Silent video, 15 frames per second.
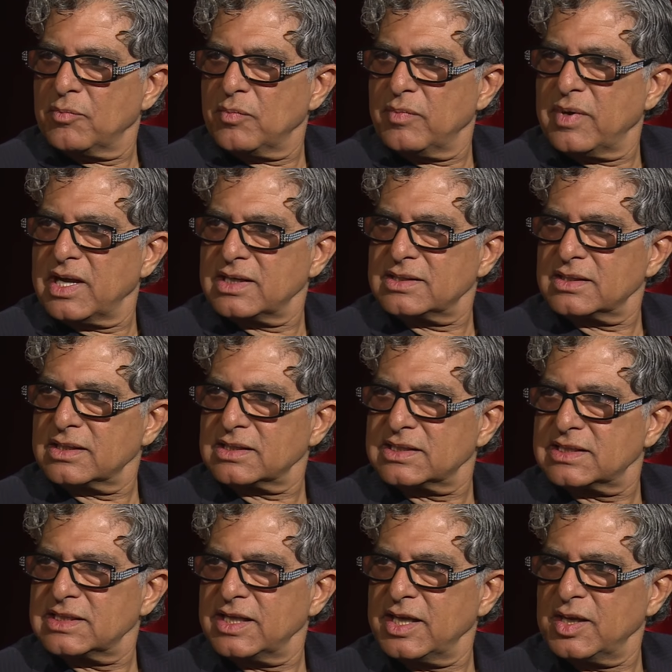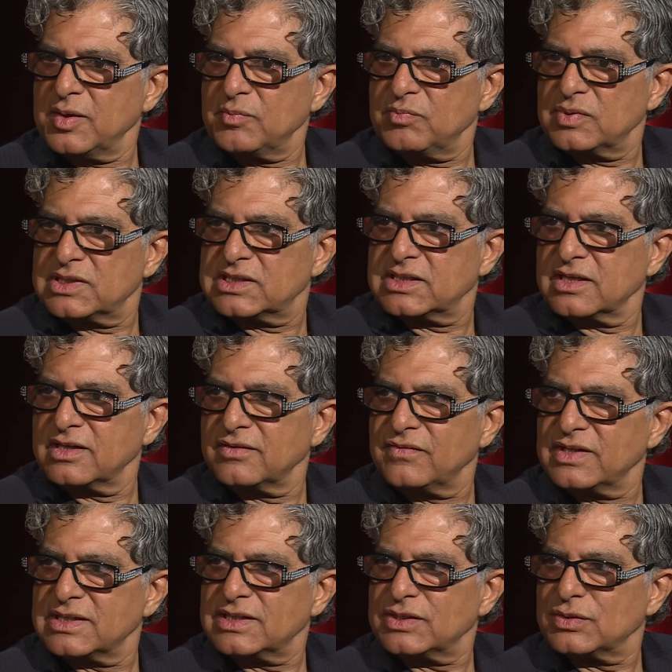better sleep,
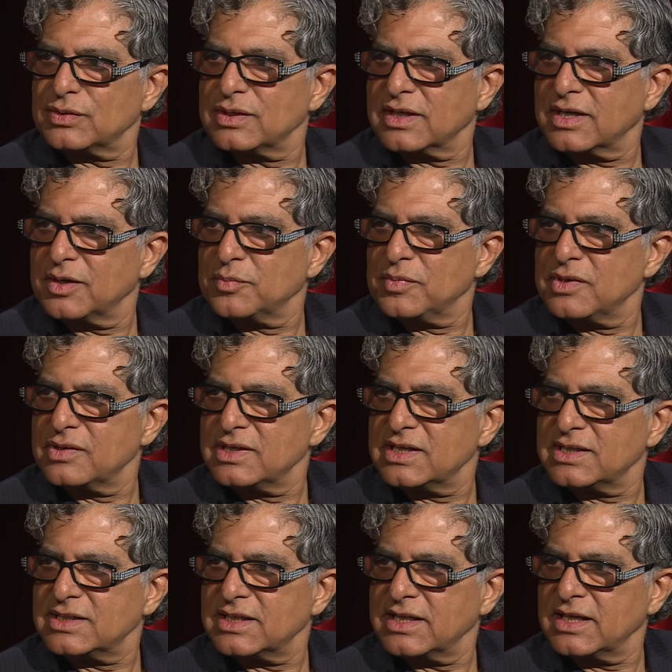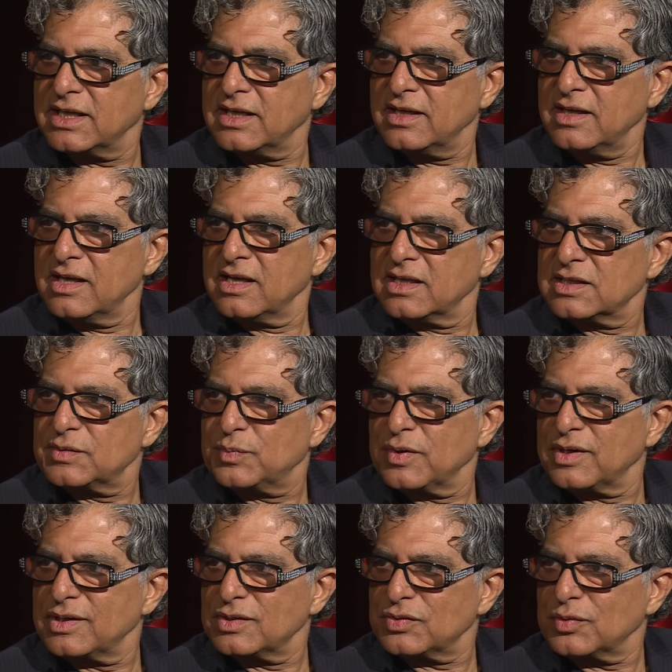service to the community,
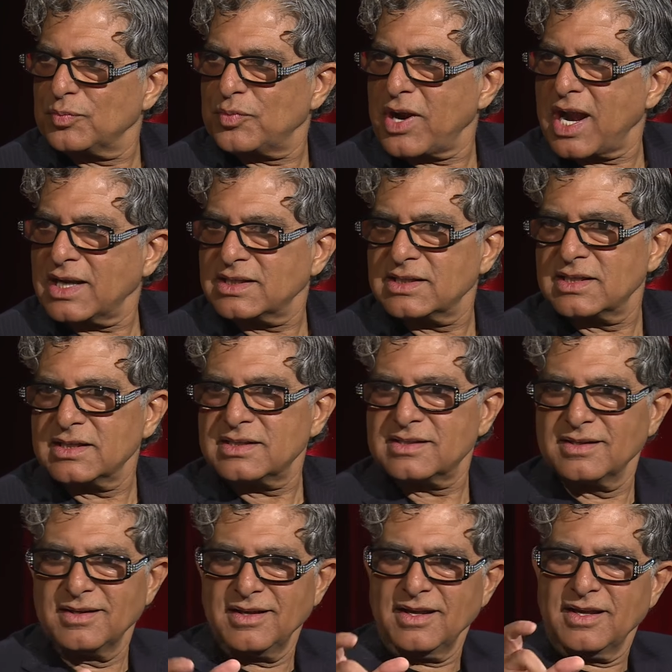spiritual practice.